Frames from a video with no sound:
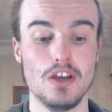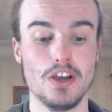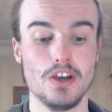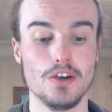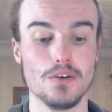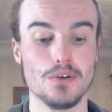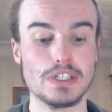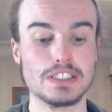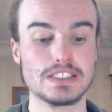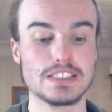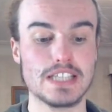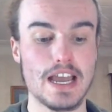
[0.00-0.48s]

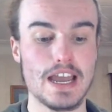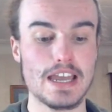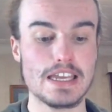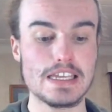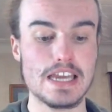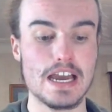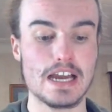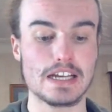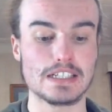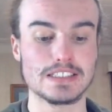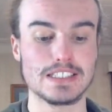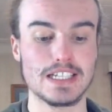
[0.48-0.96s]
who is a
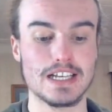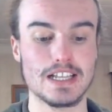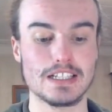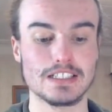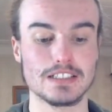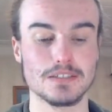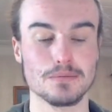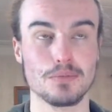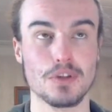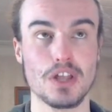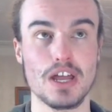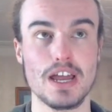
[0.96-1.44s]
young,
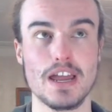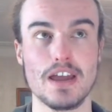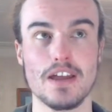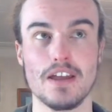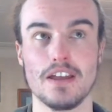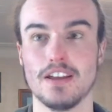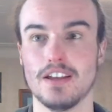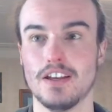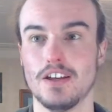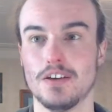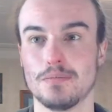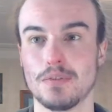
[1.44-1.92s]
talented
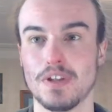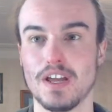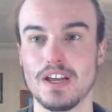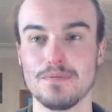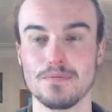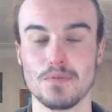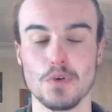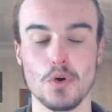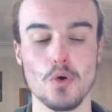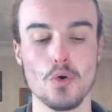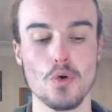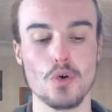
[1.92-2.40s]
player,
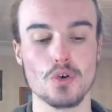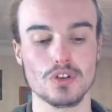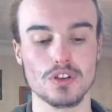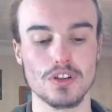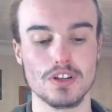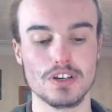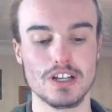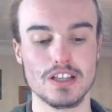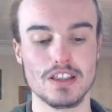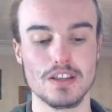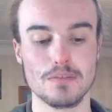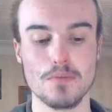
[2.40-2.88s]
played for
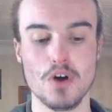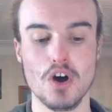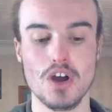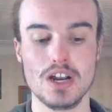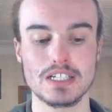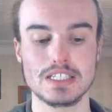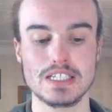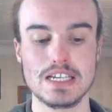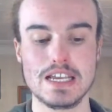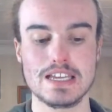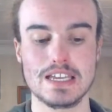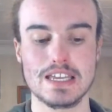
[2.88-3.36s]
Auckland in the
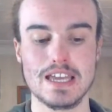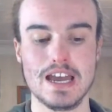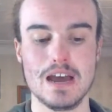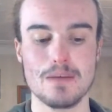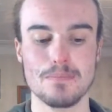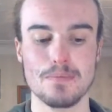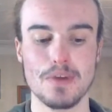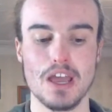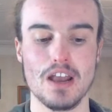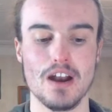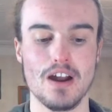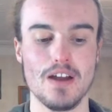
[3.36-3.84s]
Mitre 10
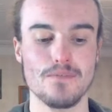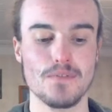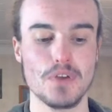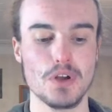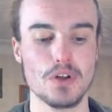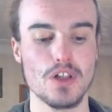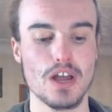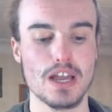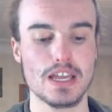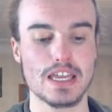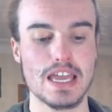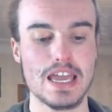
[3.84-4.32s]
Cup, and I
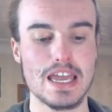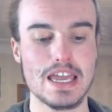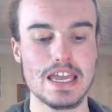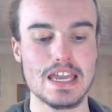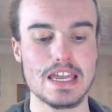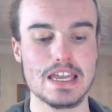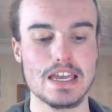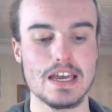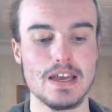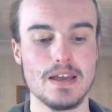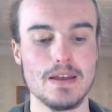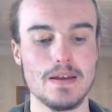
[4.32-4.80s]
feel like
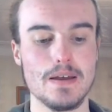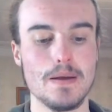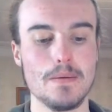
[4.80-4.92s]
he